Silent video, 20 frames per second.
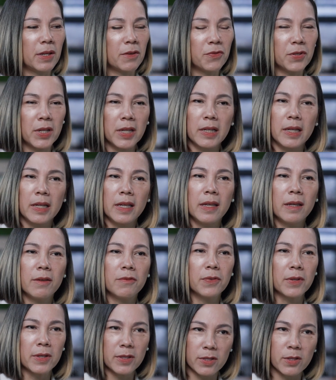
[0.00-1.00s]
definitely,
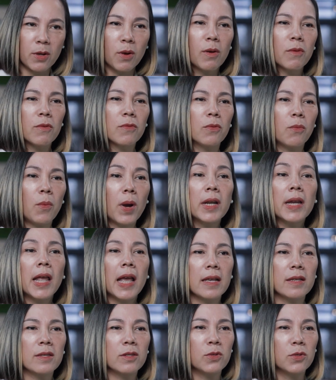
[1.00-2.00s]
first off, one
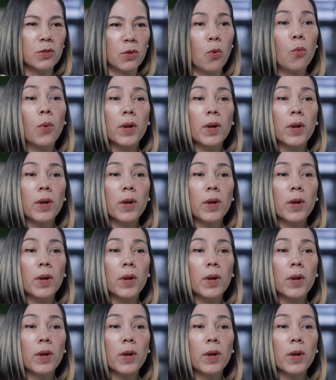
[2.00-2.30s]
has to know